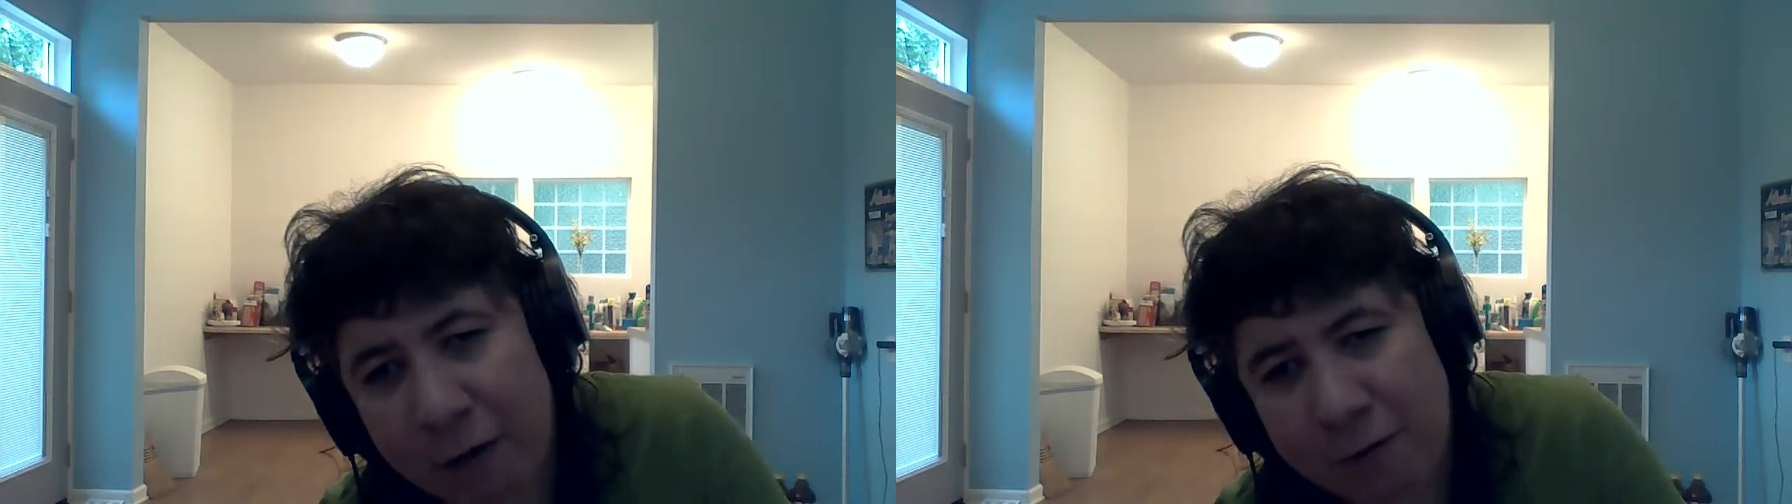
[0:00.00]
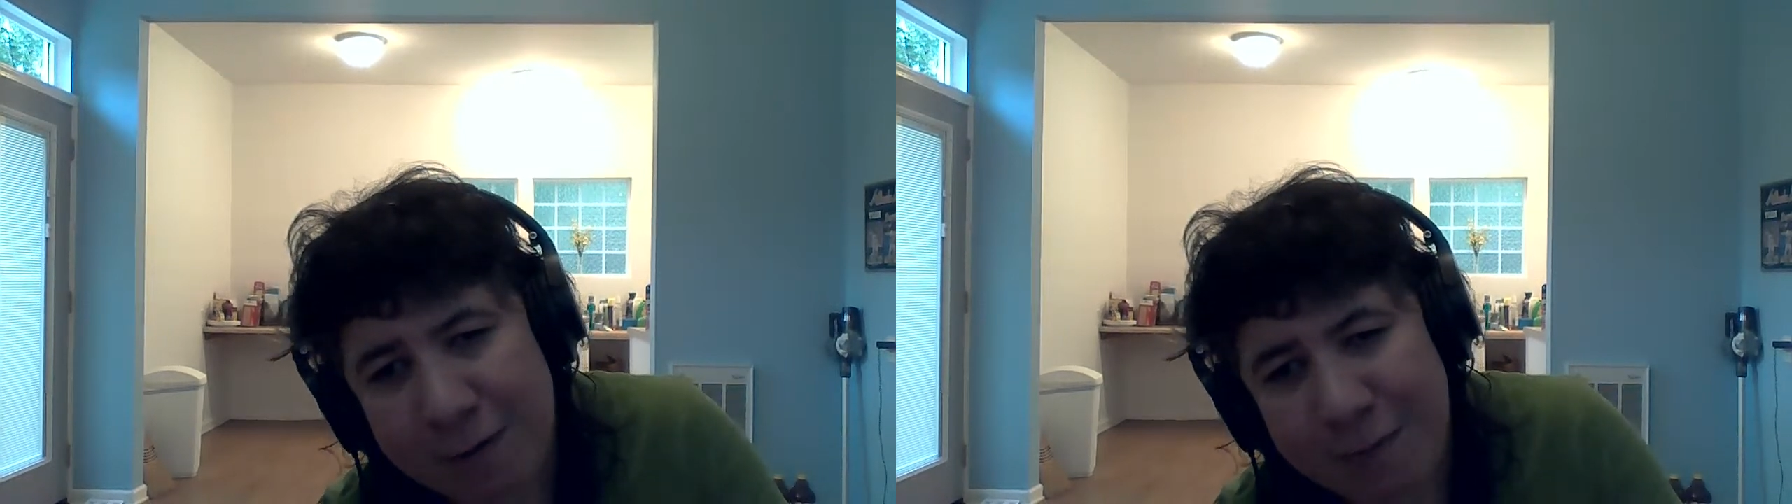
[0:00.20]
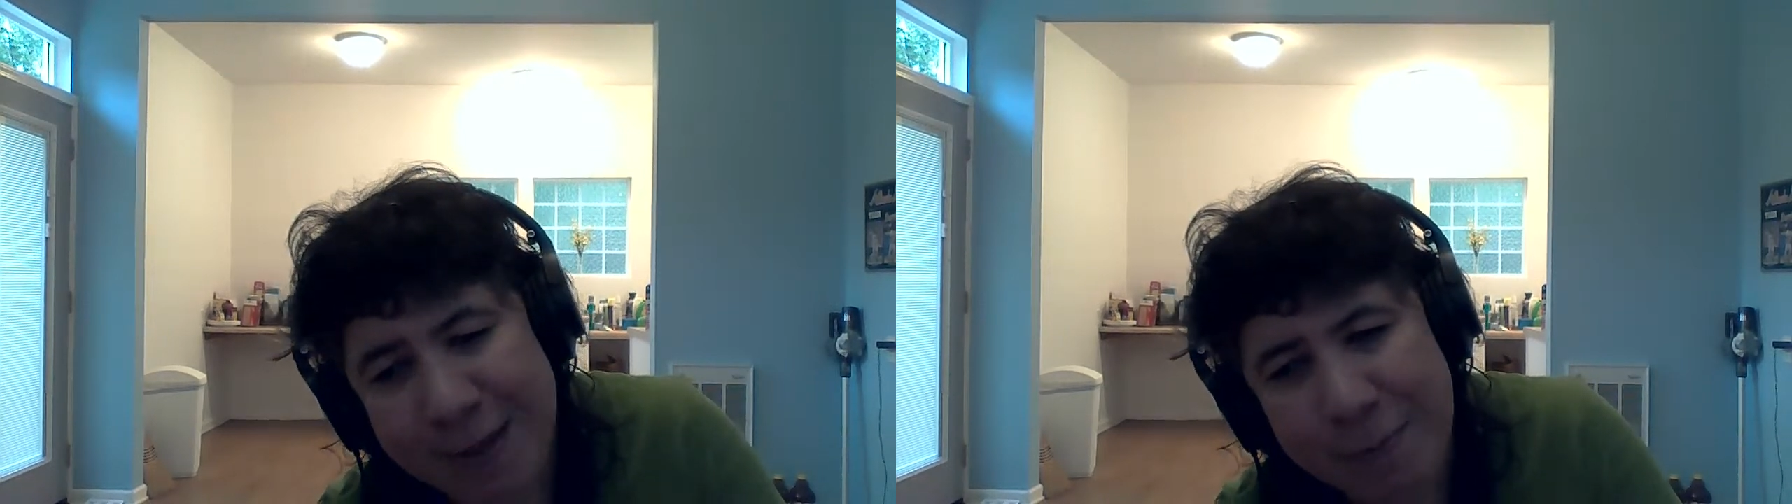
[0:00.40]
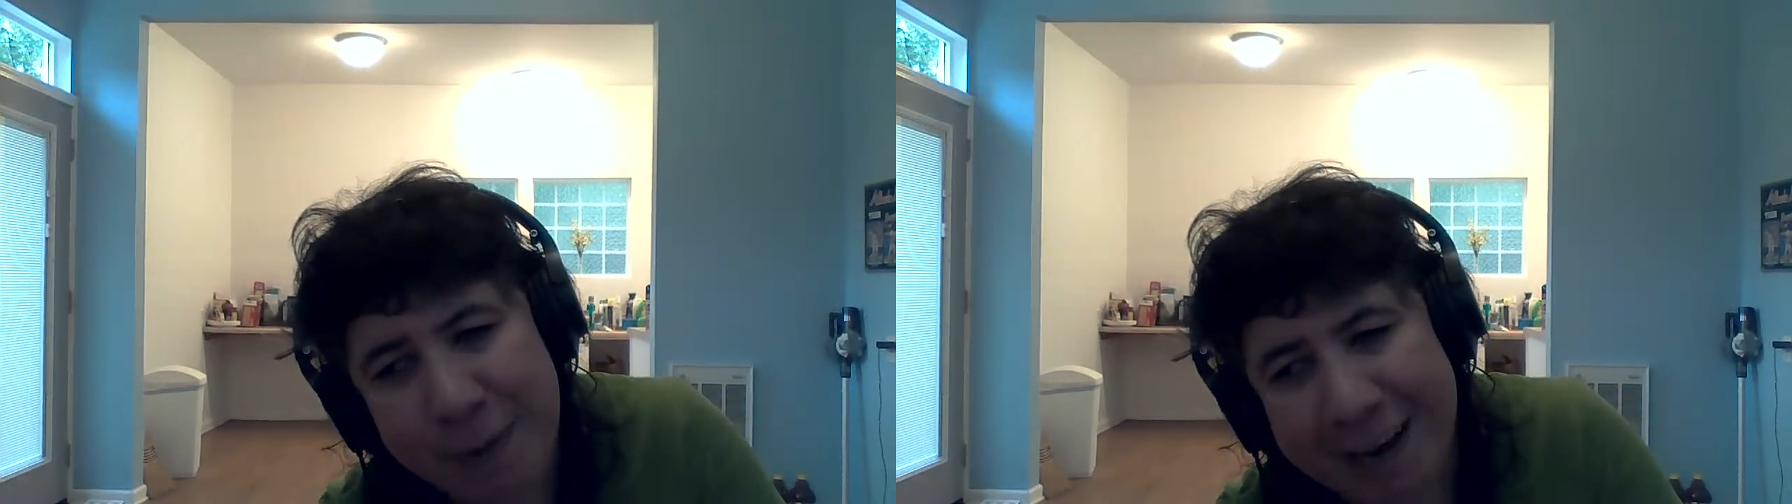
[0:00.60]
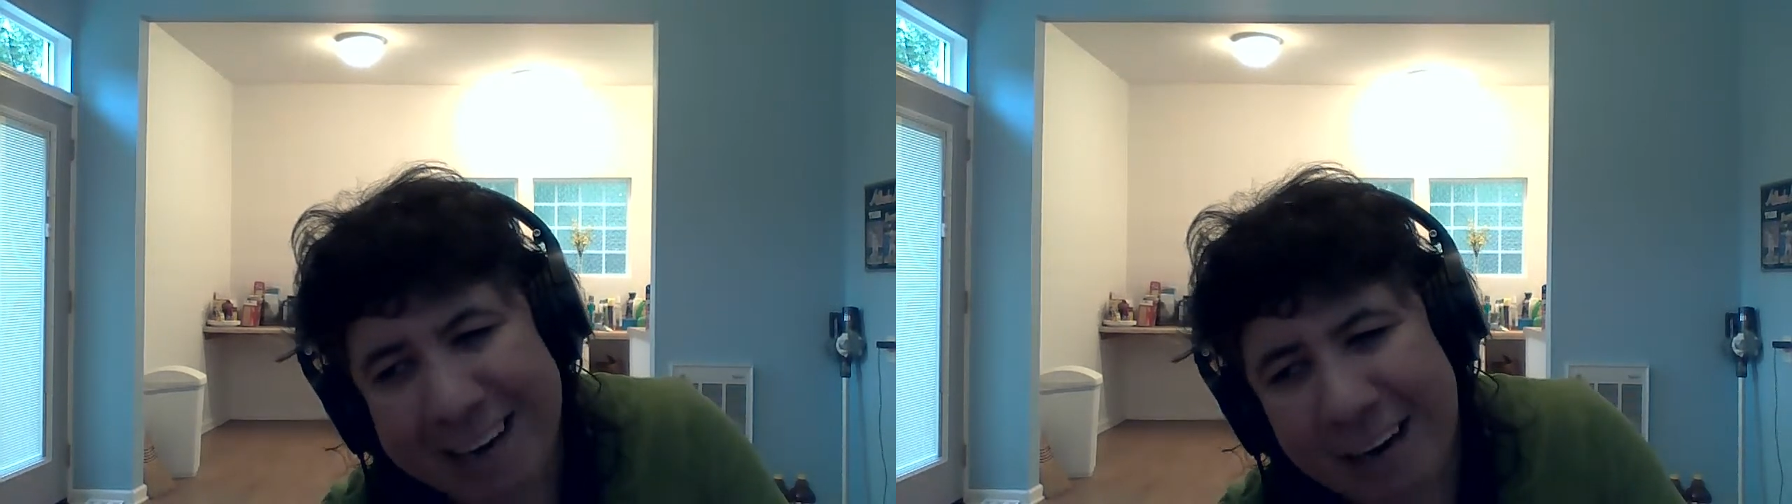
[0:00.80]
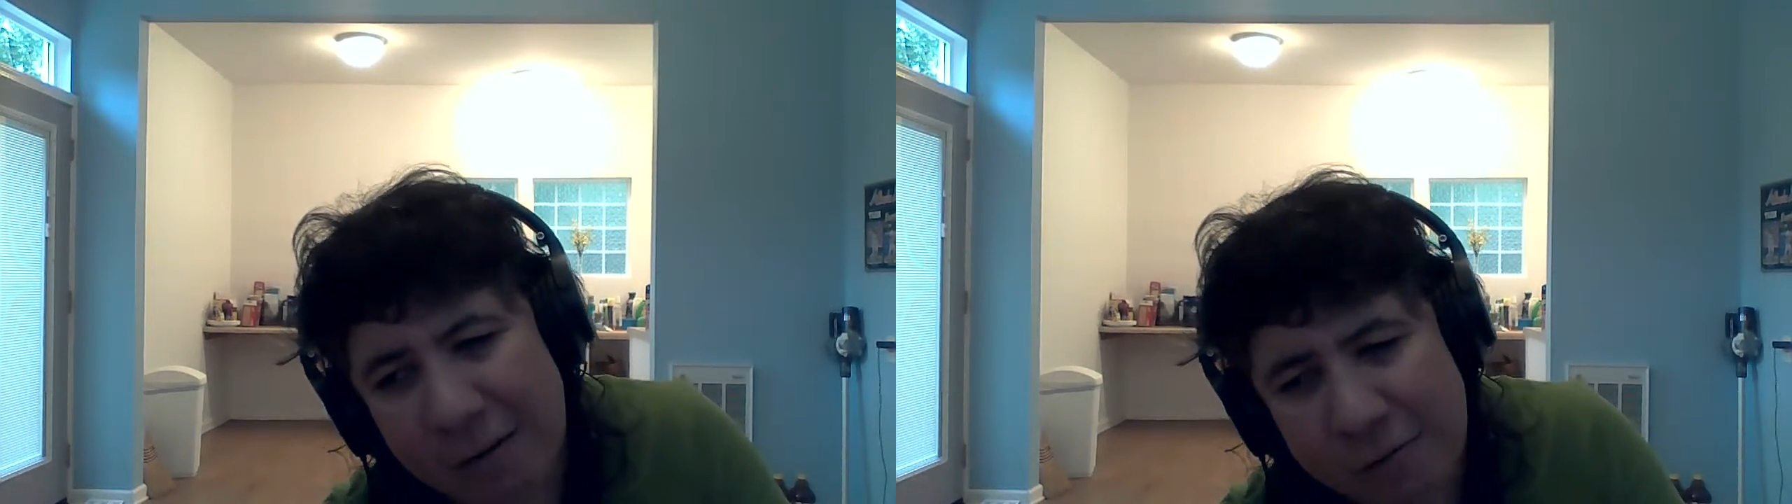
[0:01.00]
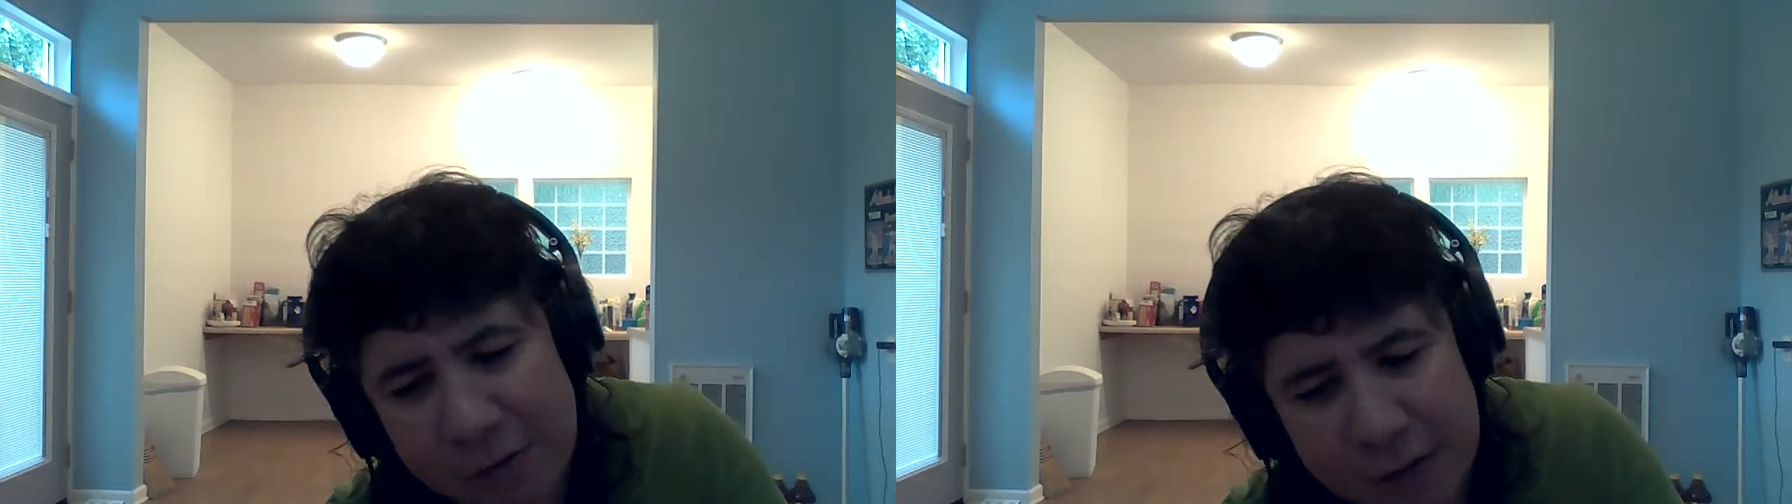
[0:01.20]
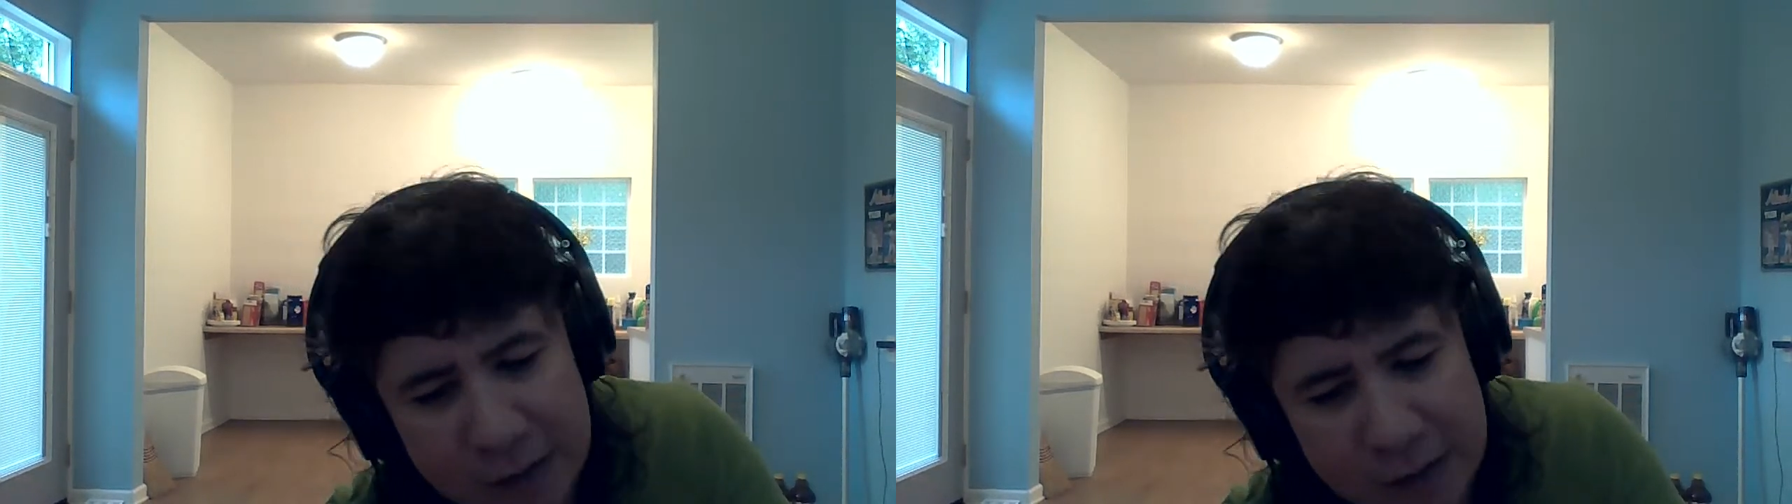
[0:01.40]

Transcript: don't repeat myself.